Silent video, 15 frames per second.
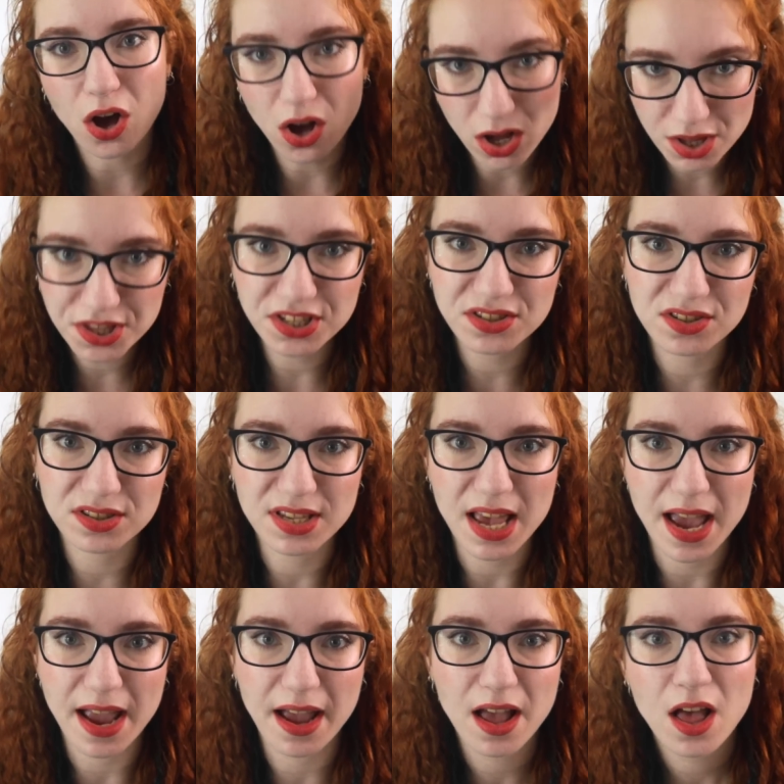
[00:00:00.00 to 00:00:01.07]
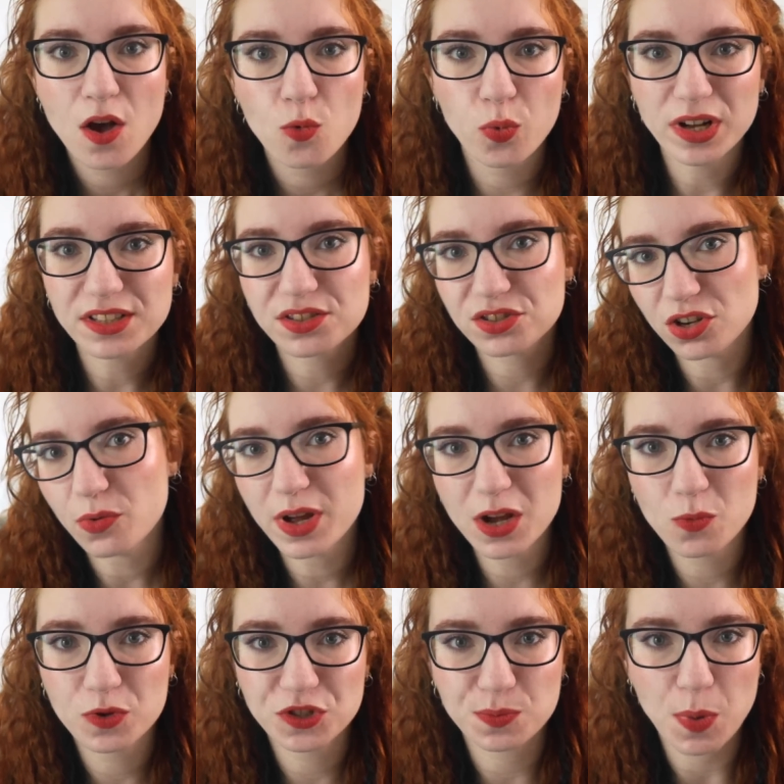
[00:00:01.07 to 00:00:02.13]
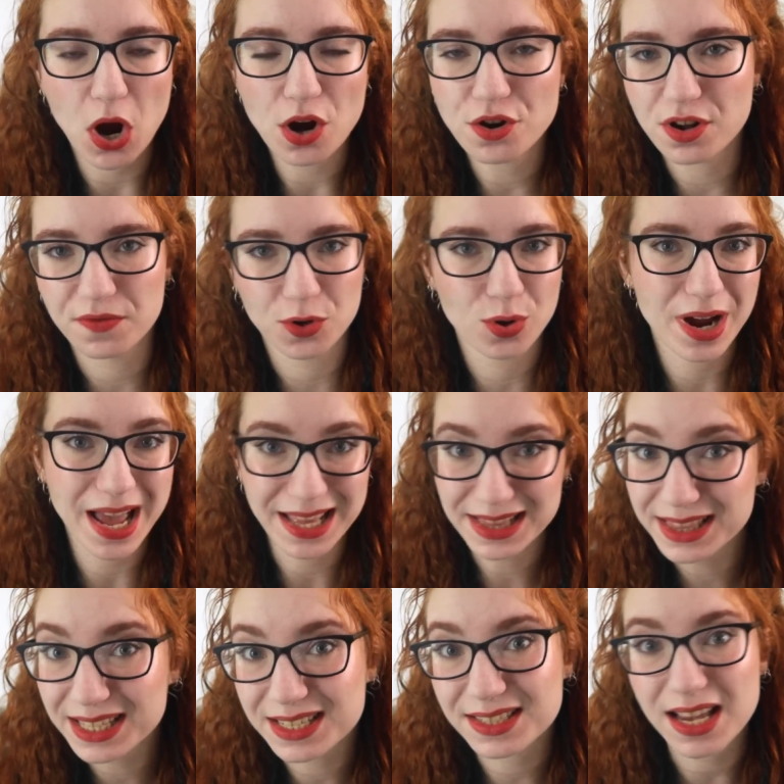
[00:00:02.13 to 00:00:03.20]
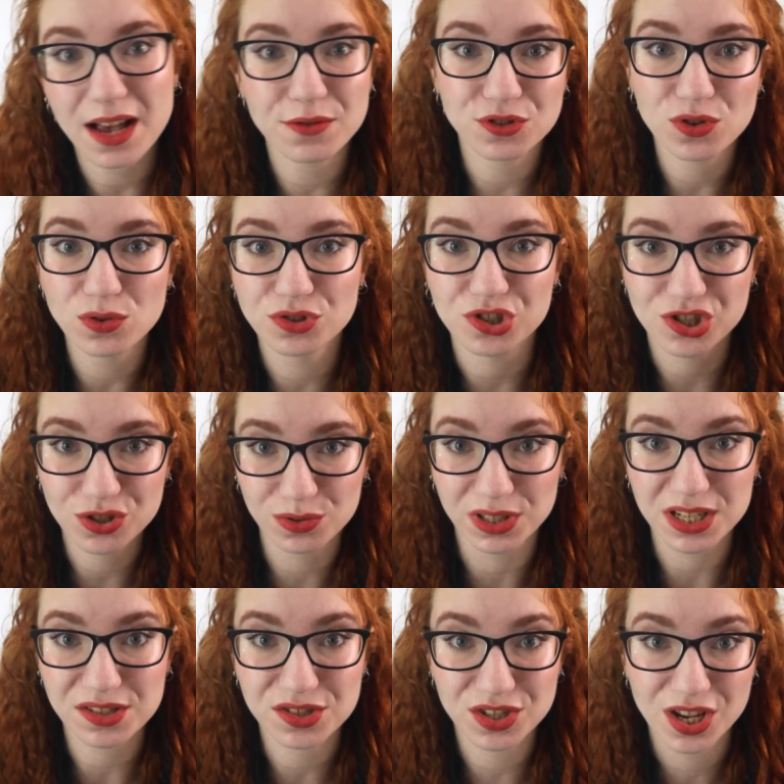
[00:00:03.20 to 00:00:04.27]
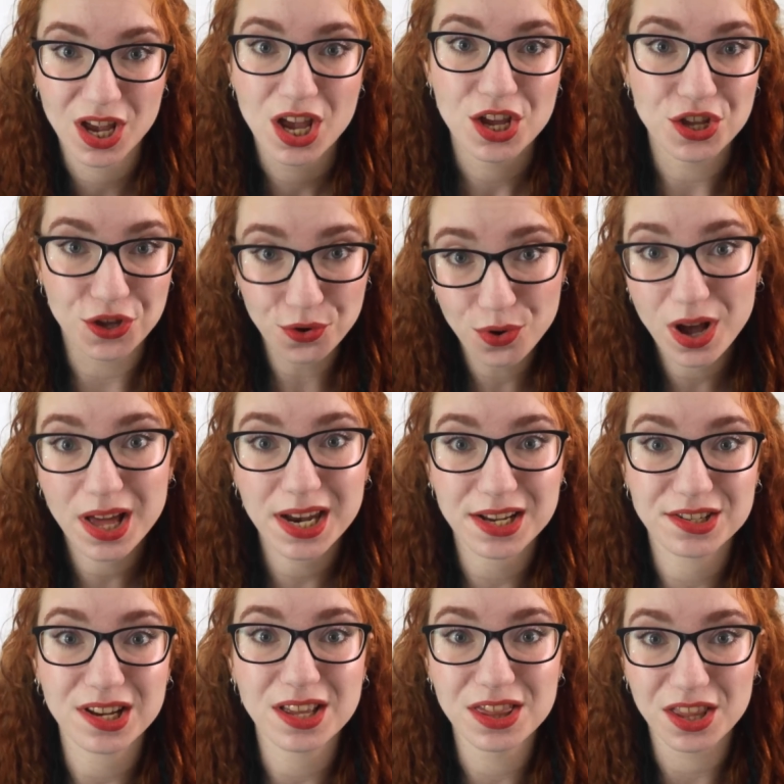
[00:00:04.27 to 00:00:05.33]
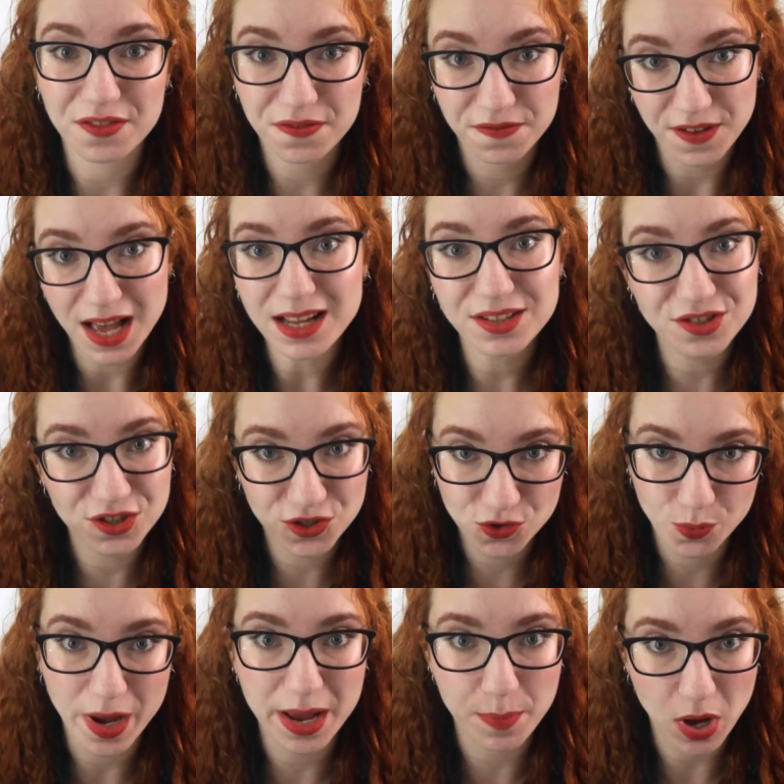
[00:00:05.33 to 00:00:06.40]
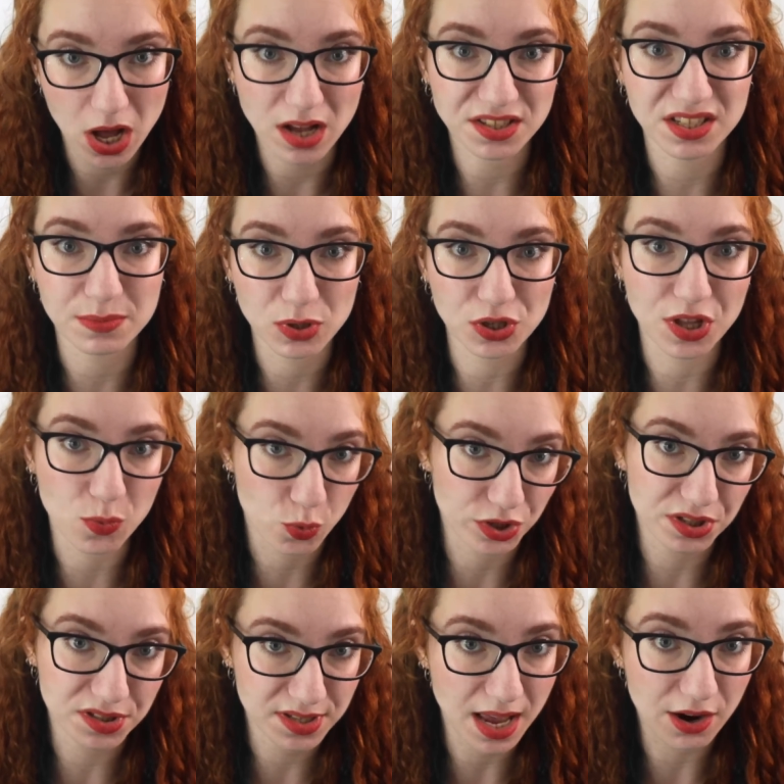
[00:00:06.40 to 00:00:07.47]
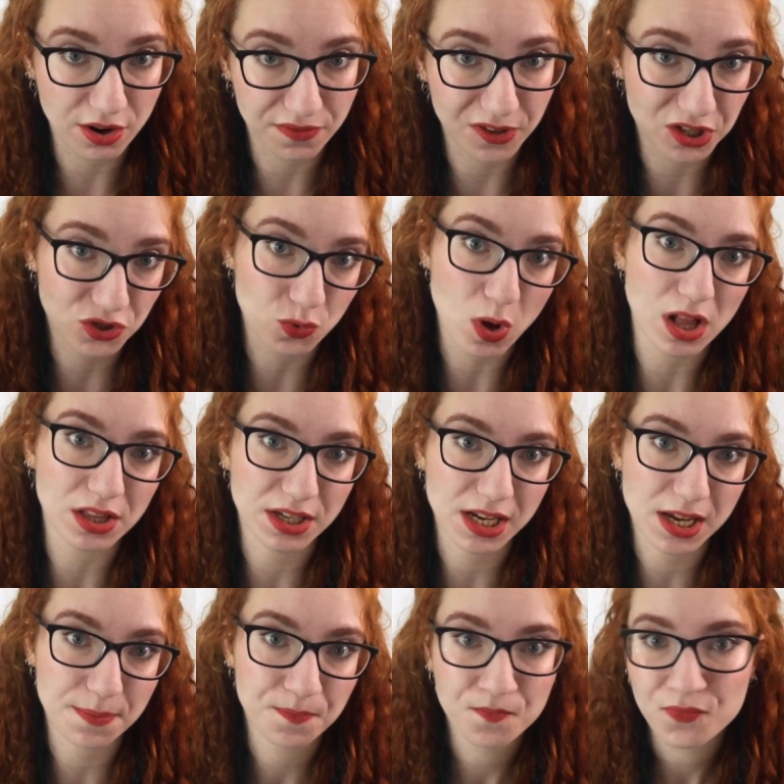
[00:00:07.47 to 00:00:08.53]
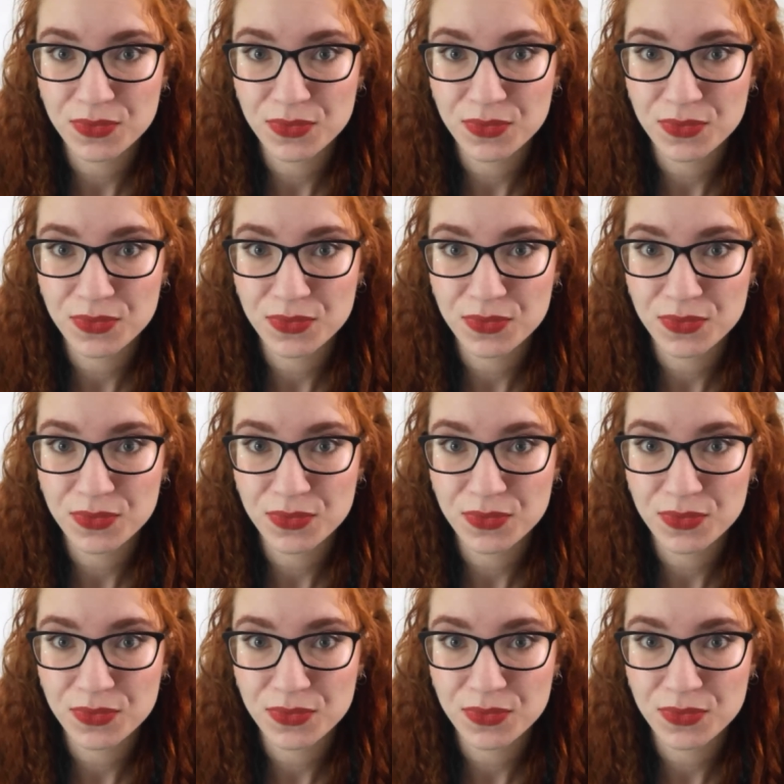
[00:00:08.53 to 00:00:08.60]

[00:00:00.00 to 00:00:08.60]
All this to say, when sewing was part of your endless household to-do list, you got it done the fastest way possible that wouldn't sacrifice quality.